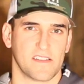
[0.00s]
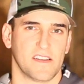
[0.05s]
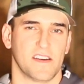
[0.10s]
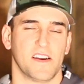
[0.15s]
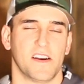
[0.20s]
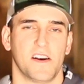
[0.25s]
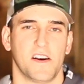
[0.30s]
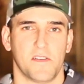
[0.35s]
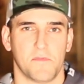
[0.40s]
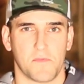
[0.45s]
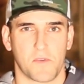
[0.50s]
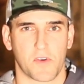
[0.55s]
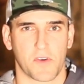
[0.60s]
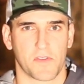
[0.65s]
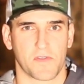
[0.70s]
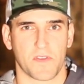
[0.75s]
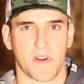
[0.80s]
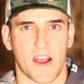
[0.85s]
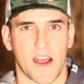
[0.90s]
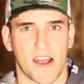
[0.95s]
More
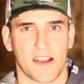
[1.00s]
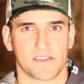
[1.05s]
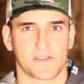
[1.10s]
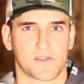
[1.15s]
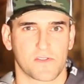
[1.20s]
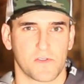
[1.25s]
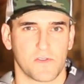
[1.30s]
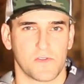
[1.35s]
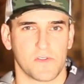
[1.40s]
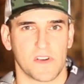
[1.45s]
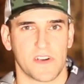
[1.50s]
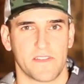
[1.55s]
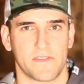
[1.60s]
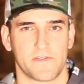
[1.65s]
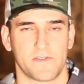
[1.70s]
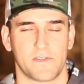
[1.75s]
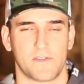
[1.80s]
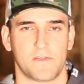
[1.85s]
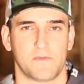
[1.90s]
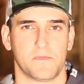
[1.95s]
of the high school
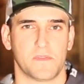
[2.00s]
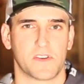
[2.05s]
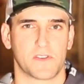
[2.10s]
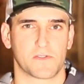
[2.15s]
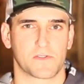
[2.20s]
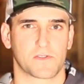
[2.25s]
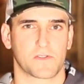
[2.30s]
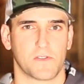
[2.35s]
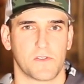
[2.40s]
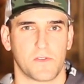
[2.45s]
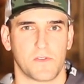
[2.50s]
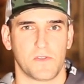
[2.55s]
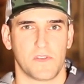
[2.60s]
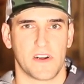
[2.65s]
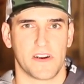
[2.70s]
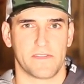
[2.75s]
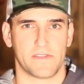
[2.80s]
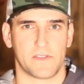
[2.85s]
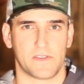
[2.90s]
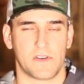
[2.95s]
level, middle school
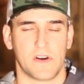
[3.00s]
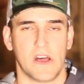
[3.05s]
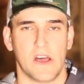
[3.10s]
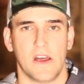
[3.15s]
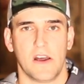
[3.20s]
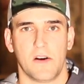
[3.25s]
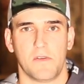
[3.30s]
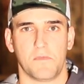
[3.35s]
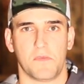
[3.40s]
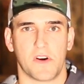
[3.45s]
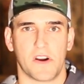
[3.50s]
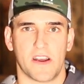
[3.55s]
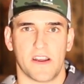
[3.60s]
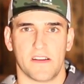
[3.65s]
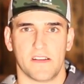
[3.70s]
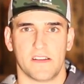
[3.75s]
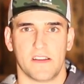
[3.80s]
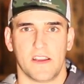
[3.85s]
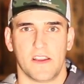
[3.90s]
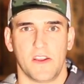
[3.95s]
level.
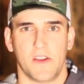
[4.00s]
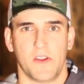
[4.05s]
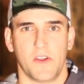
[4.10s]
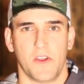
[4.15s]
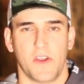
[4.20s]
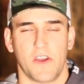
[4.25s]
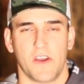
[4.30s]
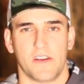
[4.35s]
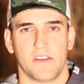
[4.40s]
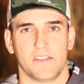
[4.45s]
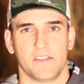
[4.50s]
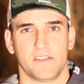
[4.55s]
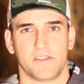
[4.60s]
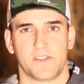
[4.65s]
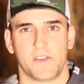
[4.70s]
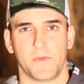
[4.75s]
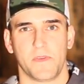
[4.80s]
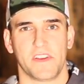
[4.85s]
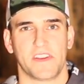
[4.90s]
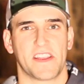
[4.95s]
But
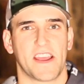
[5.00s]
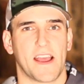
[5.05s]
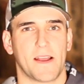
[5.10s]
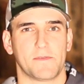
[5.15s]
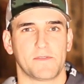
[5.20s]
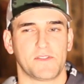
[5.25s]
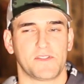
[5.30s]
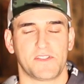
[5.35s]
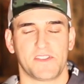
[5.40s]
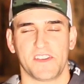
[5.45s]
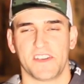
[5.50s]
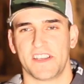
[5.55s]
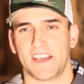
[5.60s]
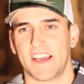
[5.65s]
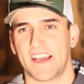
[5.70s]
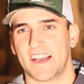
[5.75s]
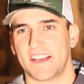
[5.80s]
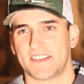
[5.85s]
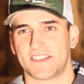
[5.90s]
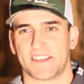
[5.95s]
too many times you see
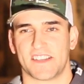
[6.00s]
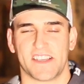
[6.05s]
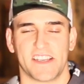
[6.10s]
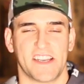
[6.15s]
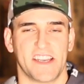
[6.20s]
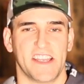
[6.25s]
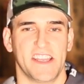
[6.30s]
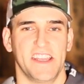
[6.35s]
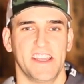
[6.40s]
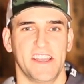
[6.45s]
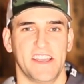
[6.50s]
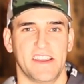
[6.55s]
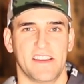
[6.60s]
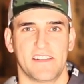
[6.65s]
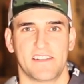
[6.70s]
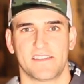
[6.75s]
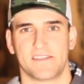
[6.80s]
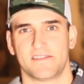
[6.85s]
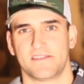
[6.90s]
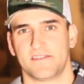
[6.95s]
guys, they get a
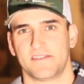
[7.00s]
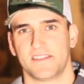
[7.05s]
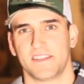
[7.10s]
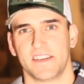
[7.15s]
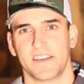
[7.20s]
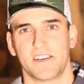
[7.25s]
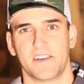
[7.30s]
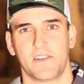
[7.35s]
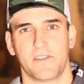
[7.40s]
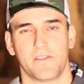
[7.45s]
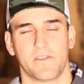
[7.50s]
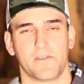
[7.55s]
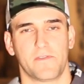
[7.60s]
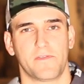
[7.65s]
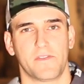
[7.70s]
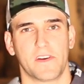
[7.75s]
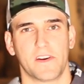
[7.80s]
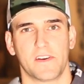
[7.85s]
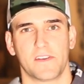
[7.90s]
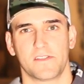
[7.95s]
hit, they get over to
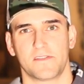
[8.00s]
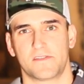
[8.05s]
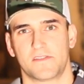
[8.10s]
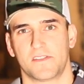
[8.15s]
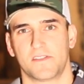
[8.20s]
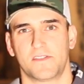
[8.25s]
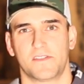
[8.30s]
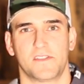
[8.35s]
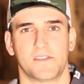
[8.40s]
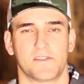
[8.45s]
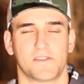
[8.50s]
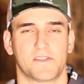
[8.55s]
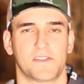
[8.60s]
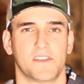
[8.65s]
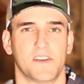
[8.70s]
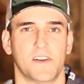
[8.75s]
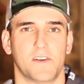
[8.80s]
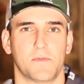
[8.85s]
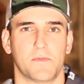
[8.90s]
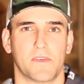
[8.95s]
first, they're still
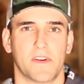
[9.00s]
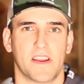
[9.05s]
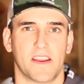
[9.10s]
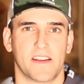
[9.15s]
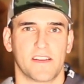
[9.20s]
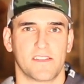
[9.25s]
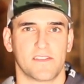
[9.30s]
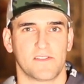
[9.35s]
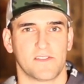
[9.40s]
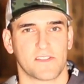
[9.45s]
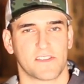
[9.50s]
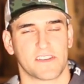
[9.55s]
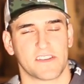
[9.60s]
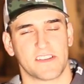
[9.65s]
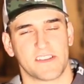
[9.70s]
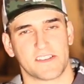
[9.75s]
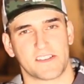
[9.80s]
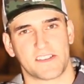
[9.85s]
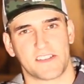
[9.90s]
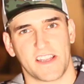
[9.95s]
celebrating, looking
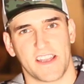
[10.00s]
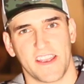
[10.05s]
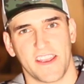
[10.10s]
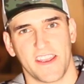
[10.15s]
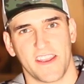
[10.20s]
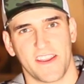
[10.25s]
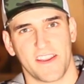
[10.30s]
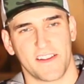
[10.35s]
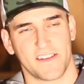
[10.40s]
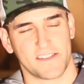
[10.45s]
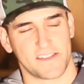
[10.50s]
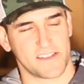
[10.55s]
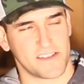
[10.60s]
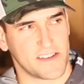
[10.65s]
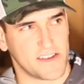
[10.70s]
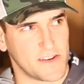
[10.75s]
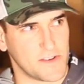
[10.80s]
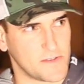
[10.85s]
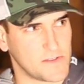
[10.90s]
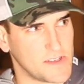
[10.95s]
in the stands,
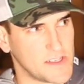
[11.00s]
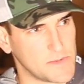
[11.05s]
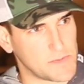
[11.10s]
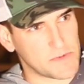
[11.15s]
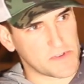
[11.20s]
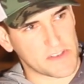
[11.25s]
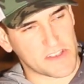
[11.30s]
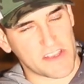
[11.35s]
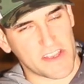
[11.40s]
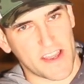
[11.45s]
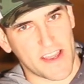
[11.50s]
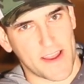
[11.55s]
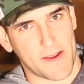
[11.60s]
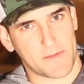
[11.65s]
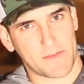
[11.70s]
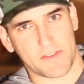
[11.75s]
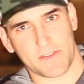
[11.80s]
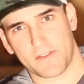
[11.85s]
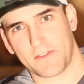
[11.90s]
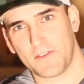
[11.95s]
tipping the
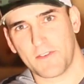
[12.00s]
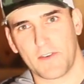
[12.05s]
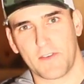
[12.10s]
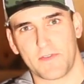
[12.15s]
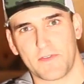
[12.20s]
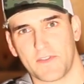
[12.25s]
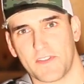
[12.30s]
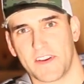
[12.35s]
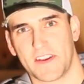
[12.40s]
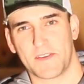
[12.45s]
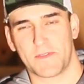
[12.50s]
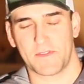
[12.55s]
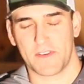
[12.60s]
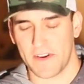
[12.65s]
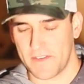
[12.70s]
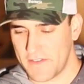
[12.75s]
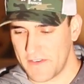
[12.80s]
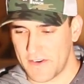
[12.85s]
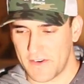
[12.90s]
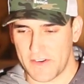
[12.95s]
cap to the girlfriend,
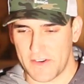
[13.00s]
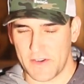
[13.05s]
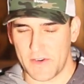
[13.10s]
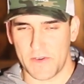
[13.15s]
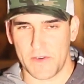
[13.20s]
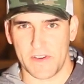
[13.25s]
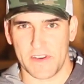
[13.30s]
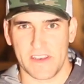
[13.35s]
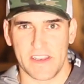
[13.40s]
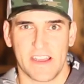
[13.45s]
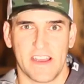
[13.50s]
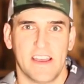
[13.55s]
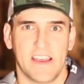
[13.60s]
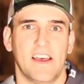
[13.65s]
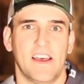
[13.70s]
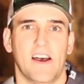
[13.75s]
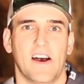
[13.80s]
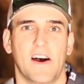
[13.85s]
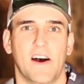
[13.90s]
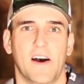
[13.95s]
whatever you're doing.
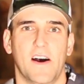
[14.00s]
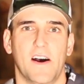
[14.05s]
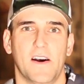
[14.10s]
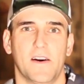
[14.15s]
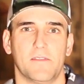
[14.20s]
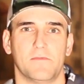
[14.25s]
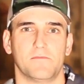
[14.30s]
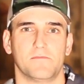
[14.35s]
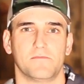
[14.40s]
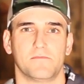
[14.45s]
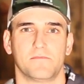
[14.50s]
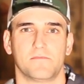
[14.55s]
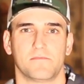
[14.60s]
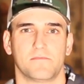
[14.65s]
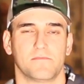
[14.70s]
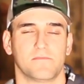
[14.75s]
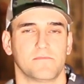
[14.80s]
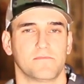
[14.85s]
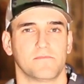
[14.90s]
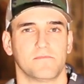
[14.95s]

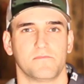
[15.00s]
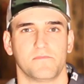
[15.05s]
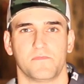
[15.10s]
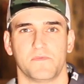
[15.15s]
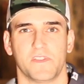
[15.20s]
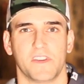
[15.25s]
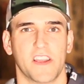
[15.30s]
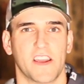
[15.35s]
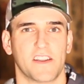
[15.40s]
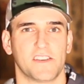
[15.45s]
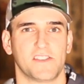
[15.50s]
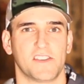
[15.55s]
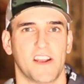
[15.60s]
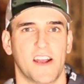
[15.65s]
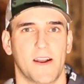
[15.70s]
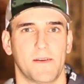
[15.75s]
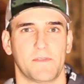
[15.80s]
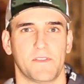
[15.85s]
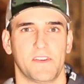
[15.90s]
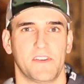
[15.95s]
You got a
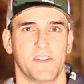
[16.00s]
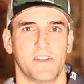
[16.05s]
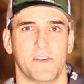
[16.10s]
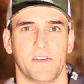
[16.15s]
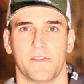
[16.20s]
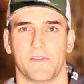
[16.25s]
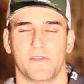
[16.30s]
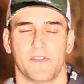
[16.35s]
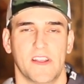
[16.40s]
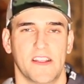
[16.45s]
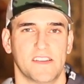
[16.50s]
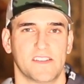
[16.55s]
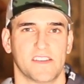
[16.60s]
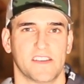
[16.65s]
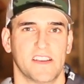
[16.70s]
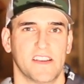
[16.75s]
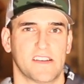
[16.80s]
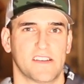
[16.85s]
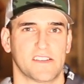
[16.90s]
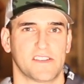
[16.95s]
job to do. That's to
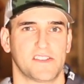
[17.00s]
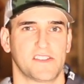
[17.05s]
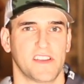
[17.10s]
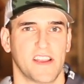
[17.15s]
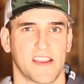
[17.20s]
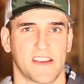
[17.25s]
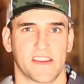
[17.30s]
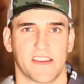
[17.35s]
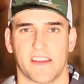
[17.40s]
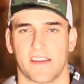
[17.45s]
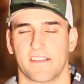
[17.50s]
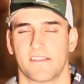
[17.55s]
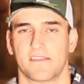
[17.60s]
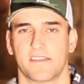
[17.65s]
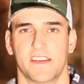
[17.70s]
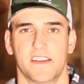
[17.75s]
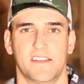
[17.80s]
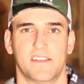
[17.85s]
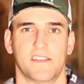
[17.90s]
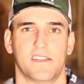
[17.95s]
get to second,
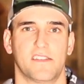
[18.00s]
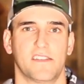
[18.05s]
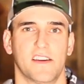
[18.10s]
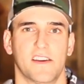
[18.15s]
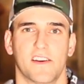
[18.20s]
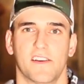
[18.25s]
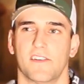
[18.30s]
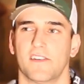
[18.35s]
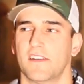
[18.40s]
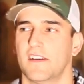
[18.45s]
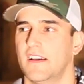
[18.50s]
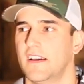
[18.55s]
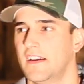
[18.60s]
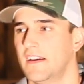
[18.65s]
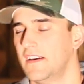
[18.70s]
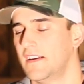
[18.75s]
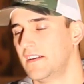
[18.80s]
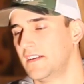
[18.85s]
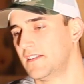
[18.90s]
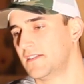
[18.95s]
get to third.
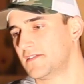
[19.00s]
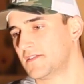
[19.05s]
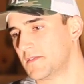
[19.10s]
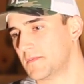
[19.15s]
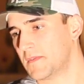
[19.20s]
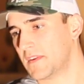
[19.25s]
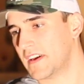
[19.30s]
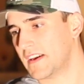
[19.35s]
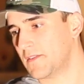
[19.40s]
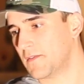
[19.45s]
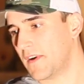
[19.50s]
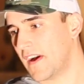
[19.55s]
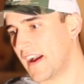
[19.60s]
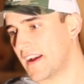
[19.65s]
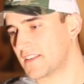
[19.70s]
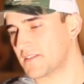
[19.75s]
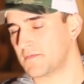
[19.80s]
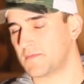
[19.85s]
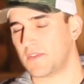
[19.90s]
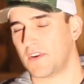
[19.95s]
Somebody
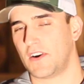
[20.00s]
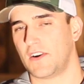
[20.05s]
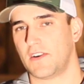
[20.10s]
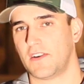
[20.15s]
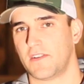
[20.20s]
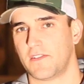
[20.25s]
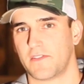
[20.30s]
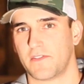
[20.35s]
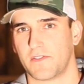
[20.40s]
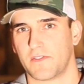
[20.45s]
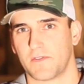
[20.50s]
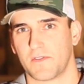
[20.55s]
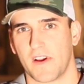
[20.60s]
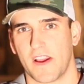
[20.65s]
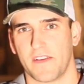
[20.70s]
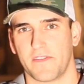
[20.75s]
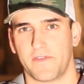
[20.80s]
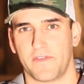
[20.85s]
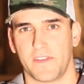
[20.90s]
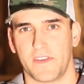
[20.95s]
whacks a ball over to
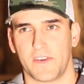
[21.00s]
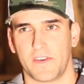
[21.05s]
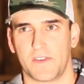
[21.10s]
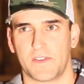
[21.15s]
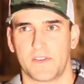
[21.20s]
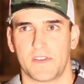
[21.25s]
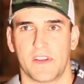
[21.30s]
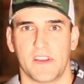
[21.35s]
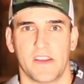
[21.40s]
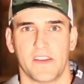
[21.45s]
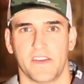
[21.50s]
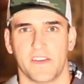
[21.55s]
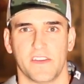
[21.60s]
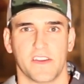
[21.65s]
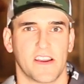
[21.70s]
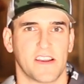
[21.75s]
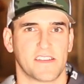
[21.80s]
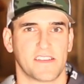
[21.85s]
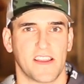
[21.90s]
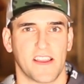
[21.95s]
right field,
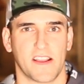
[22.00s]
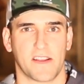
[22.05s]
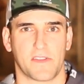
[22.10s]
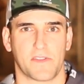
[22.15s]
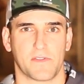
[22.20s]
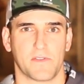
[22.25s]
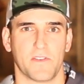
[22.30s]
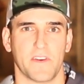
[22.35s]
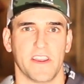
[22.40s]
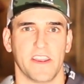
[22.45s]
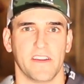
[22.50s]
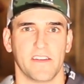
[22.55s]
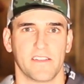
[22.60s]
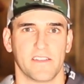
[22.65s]
you got to take three.